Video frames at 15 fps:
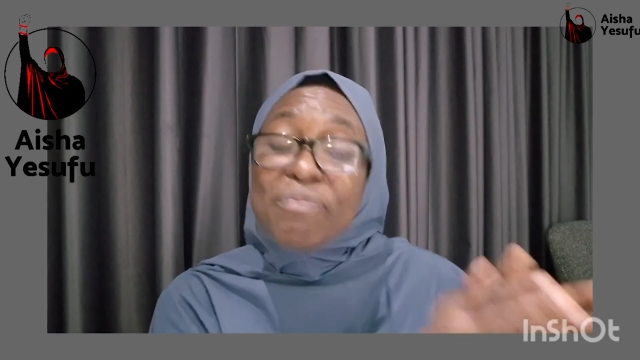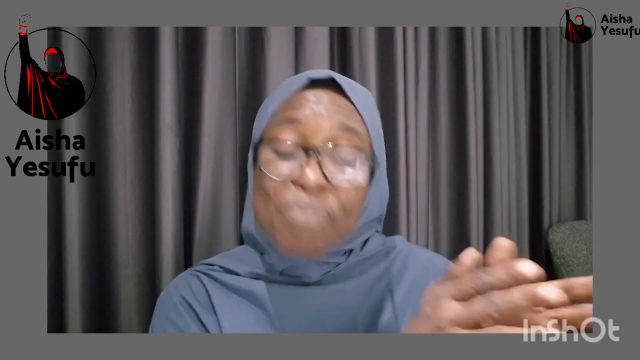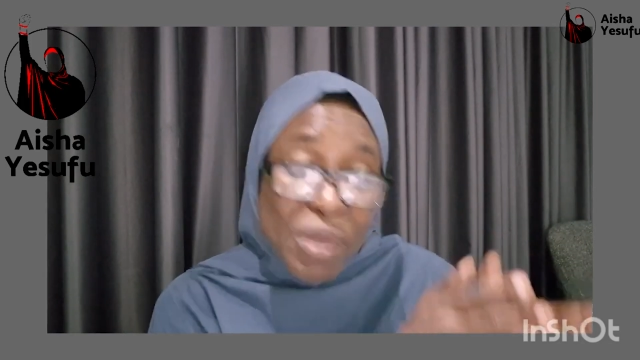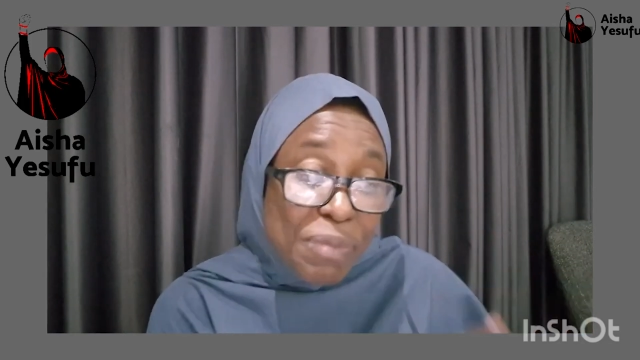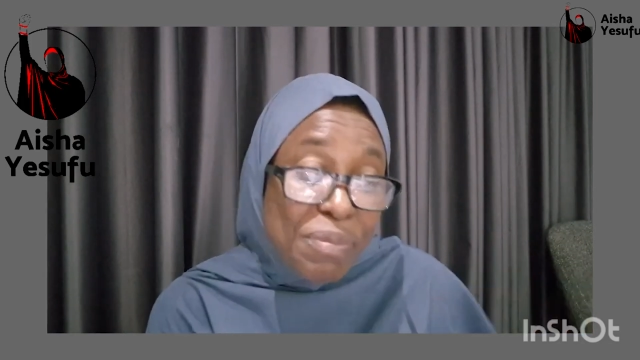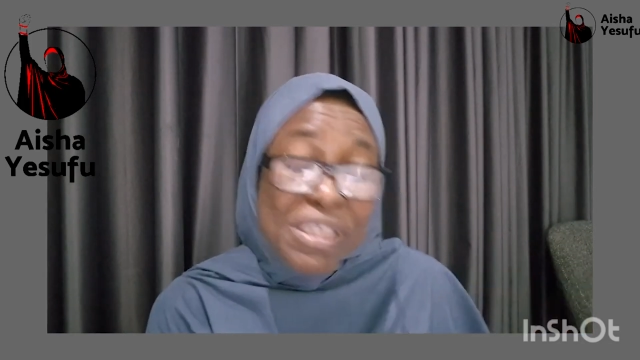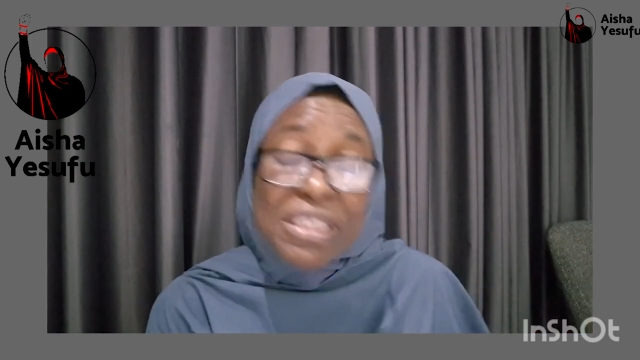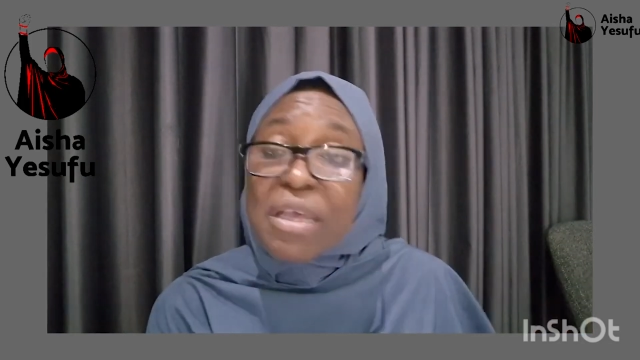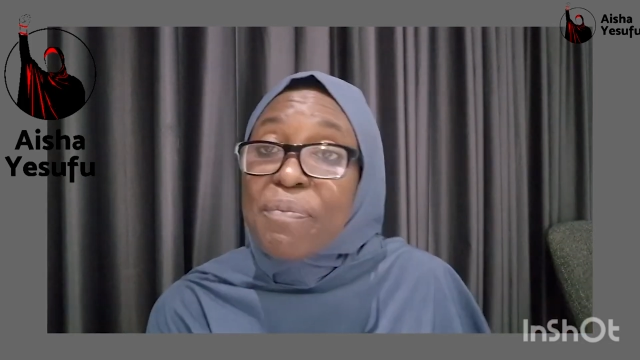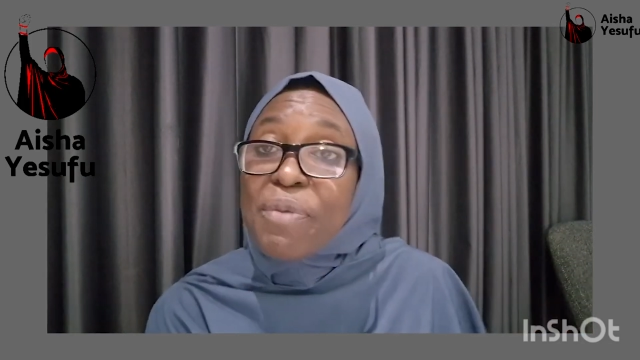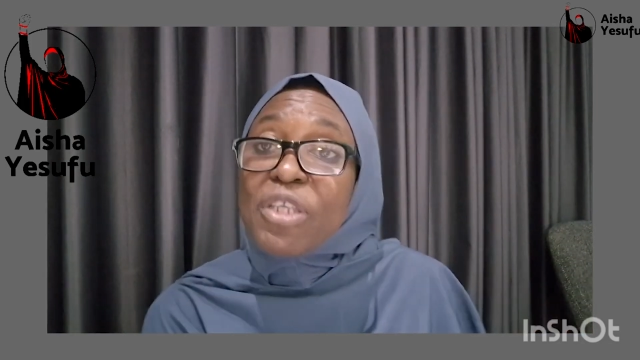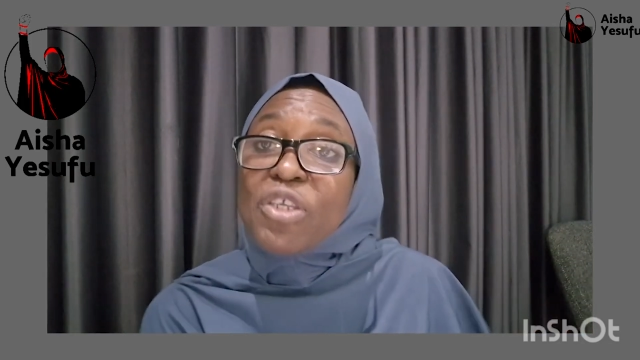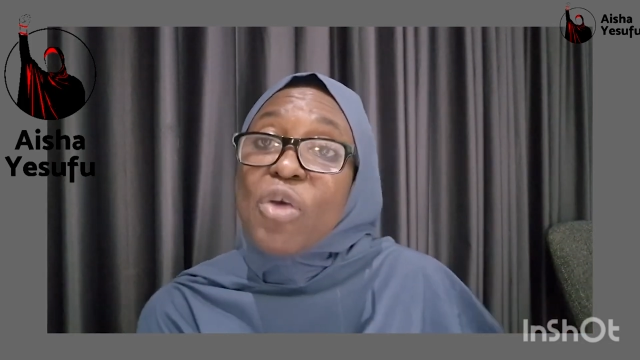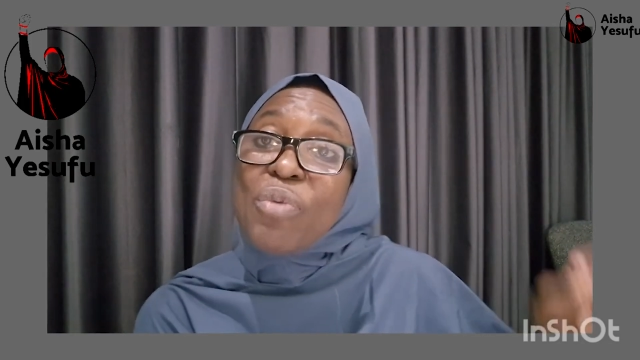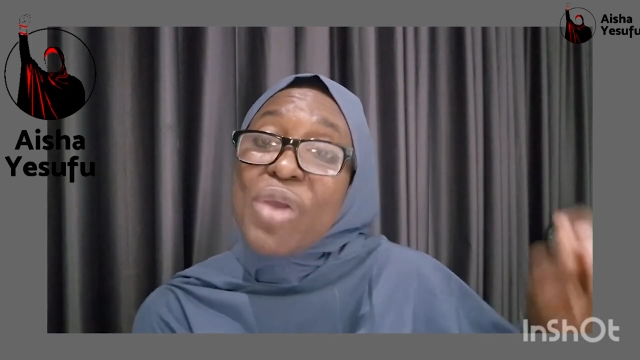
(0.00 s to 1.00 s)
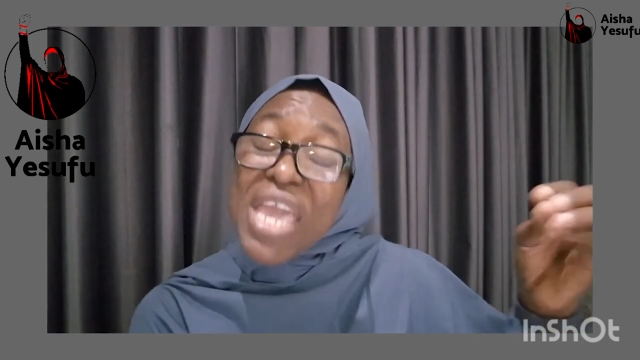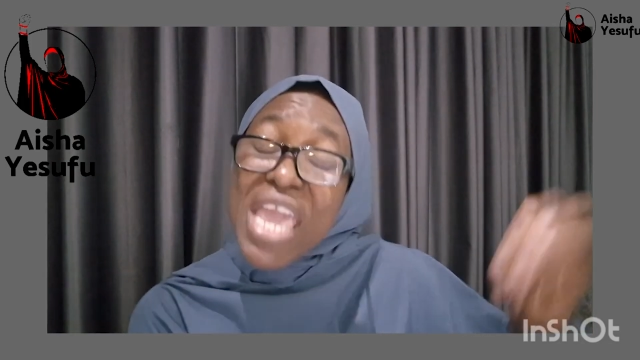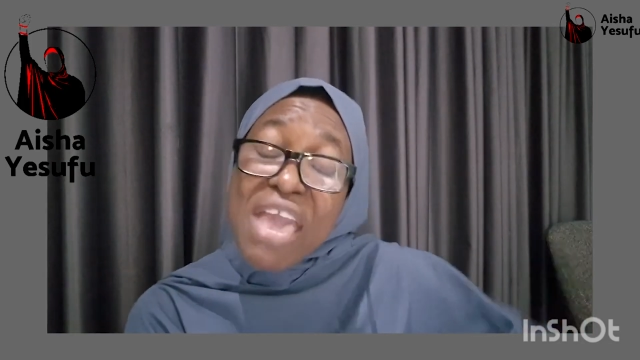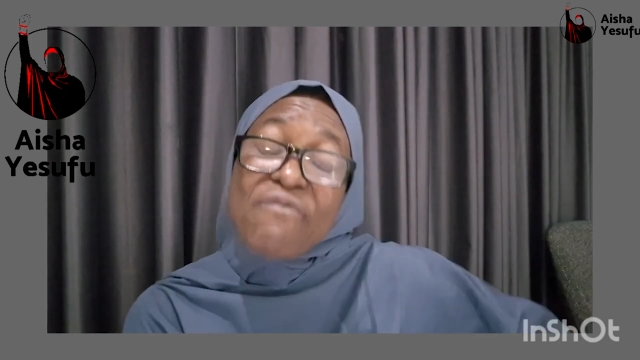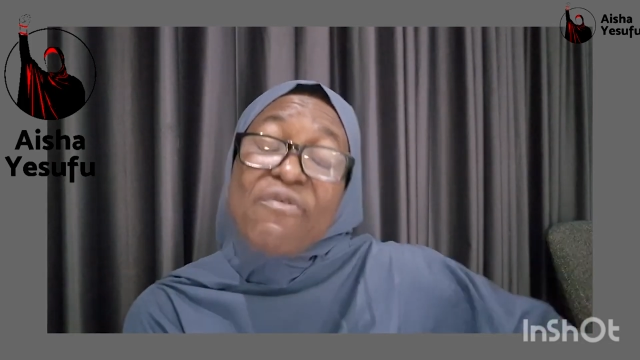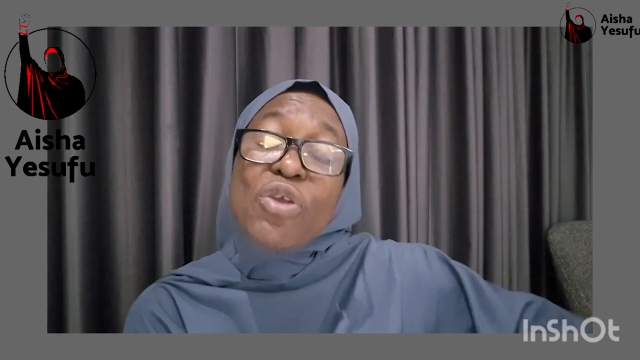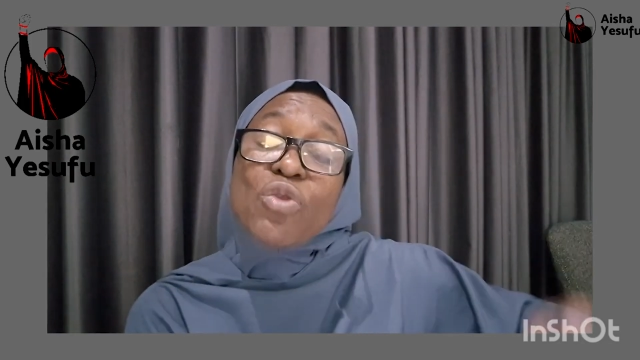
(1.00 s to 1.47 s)
Mr. Peter Obi,
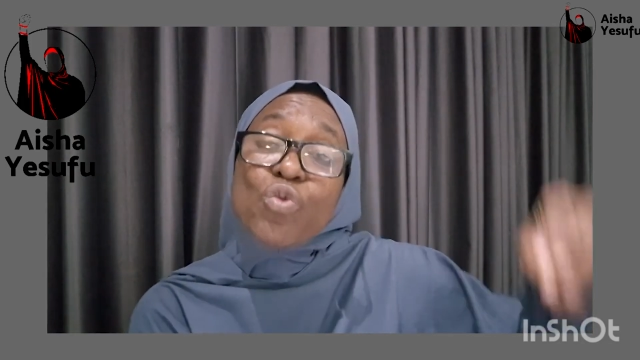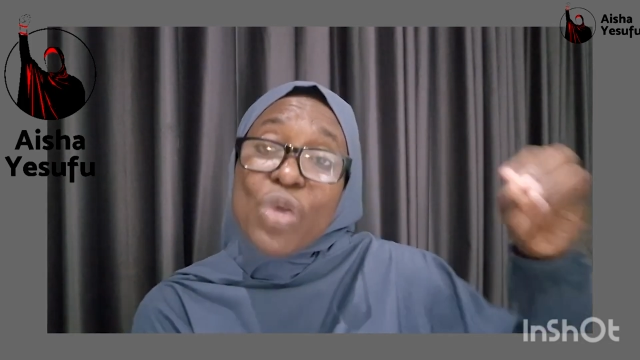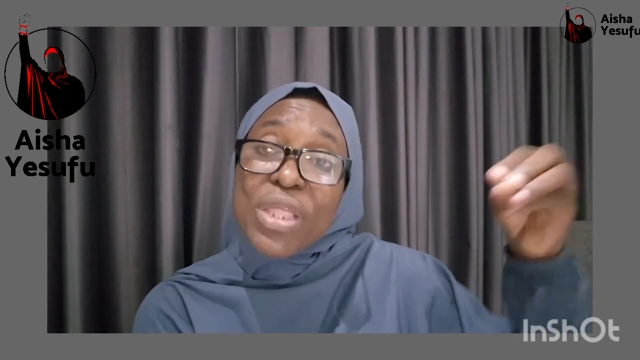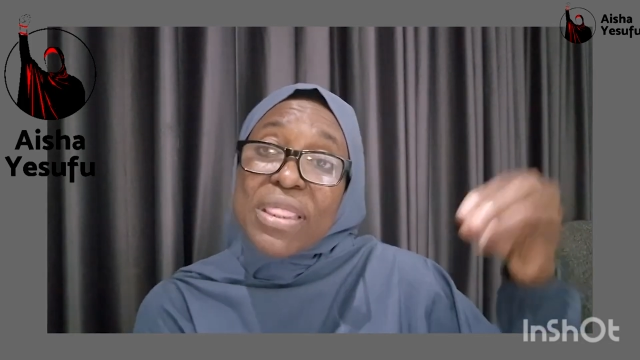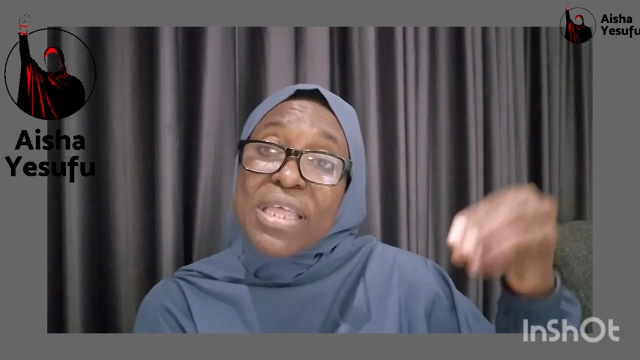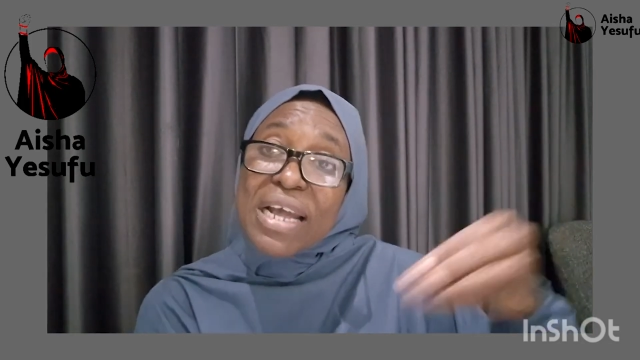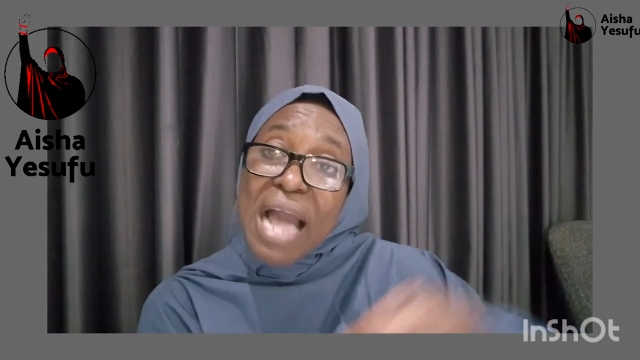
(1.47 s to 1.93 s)
even with the